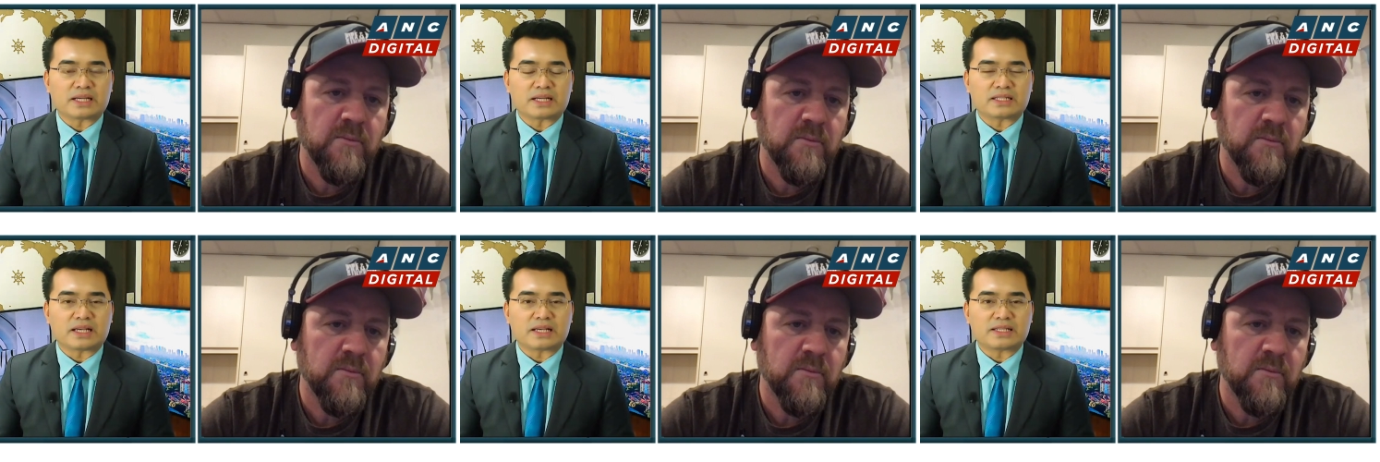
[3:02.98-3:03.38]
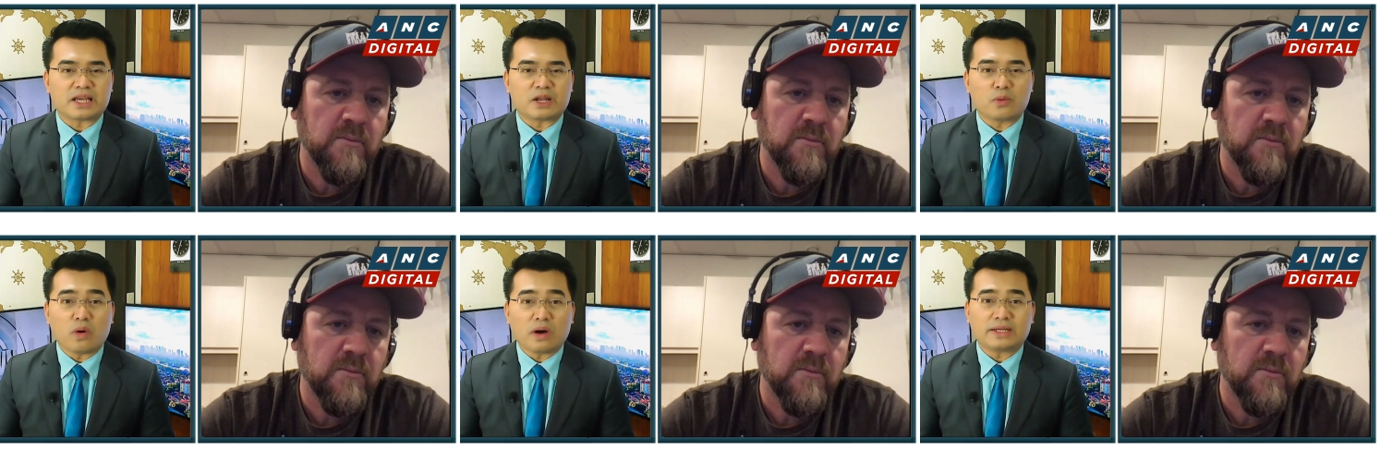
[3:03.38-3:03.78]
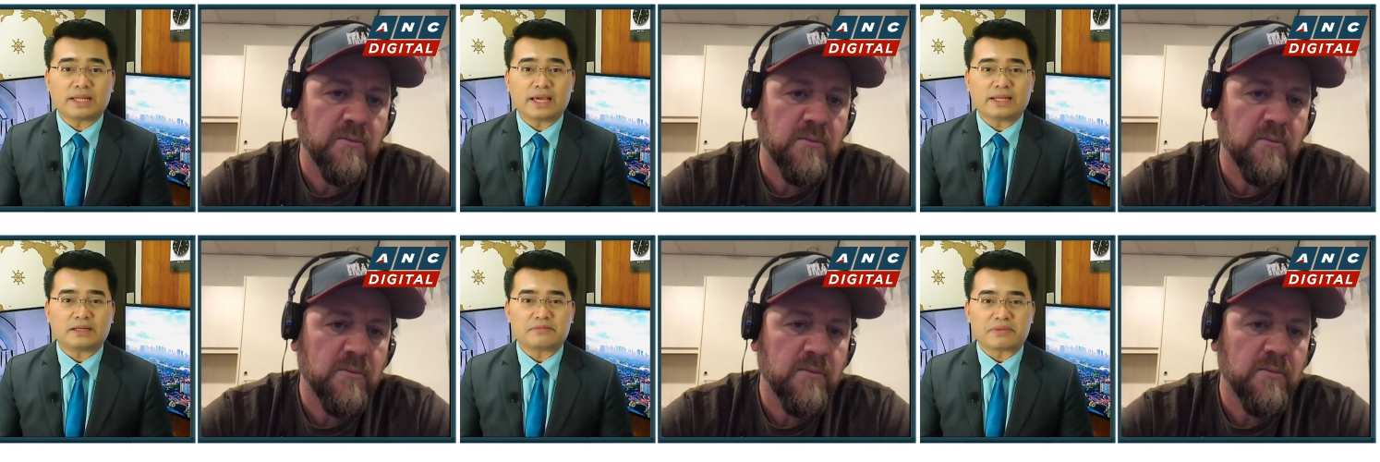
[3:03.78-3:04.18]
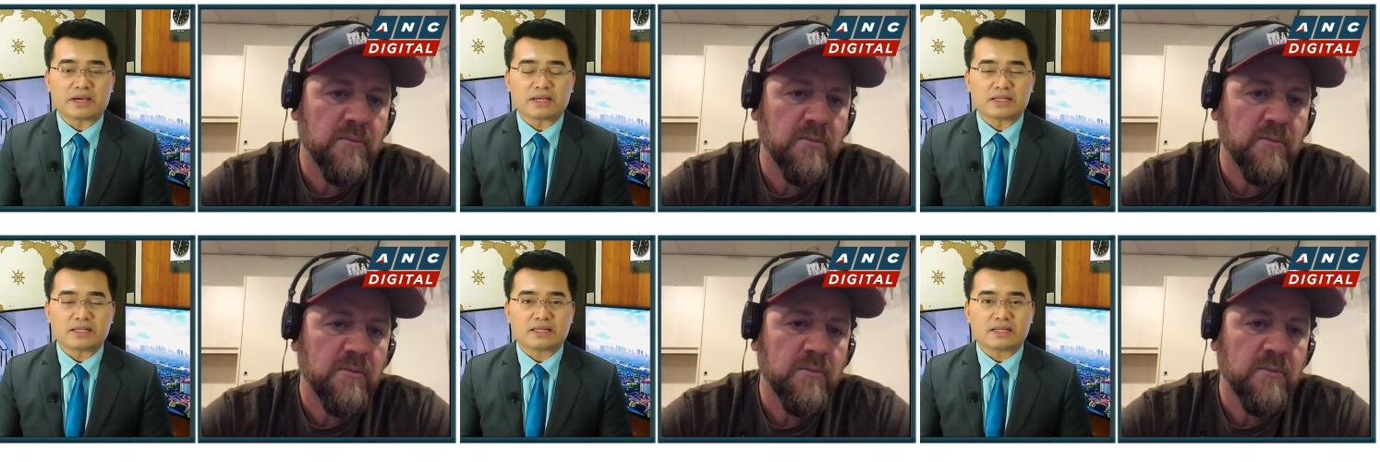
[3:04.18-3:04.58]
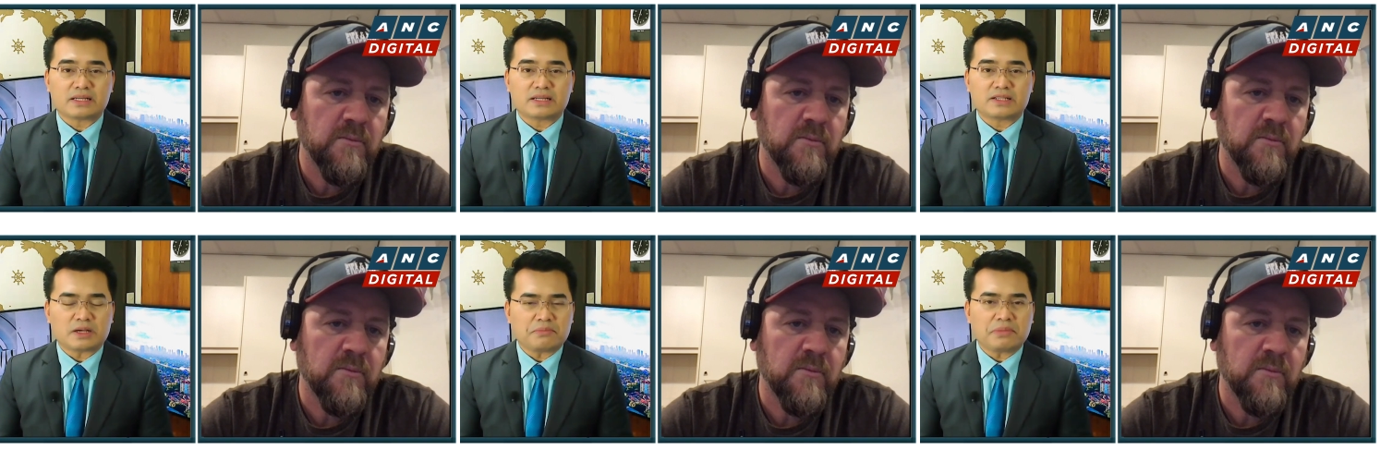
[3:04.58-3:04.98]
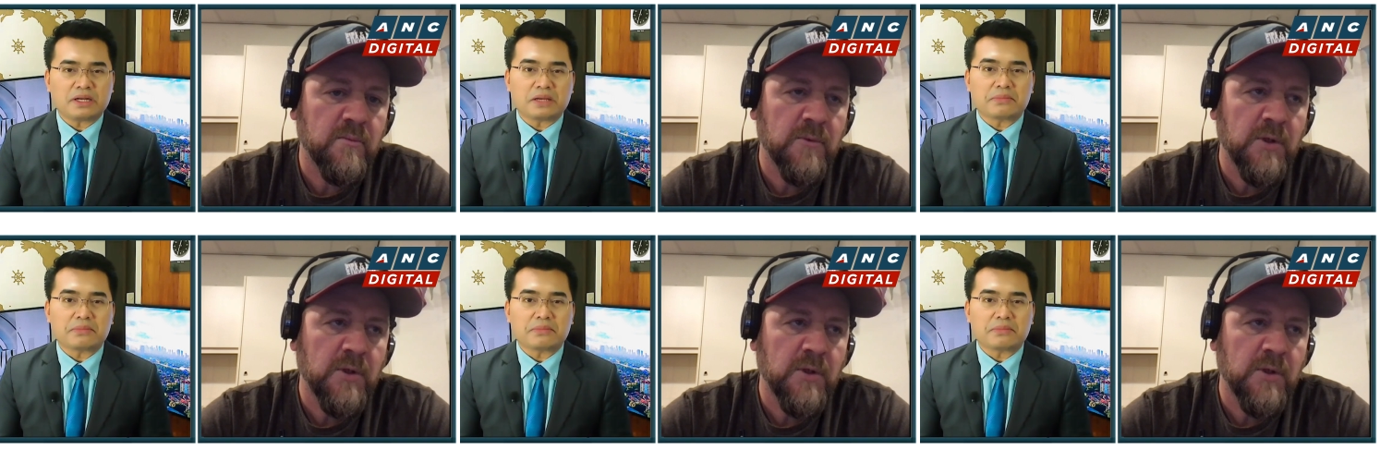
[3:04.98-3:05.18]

Speaker 1: exist in one database? Somebody